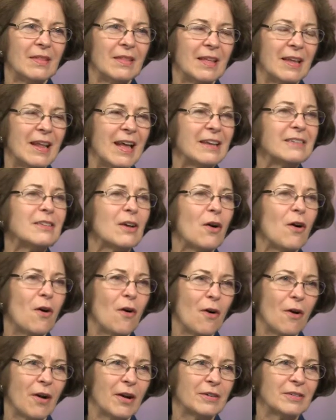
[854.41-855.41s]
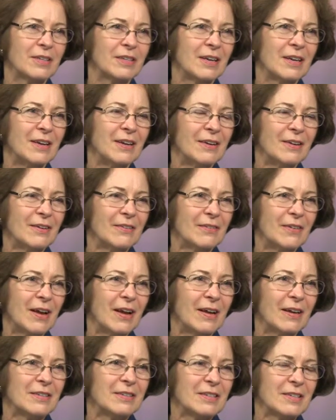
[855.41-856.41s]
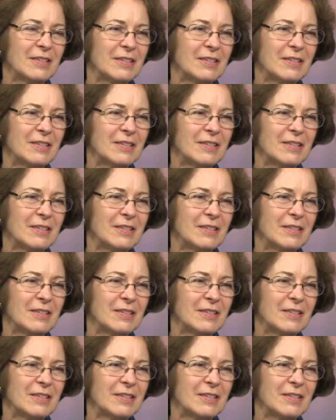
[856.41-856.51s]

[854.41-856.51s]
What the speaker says: has a heart to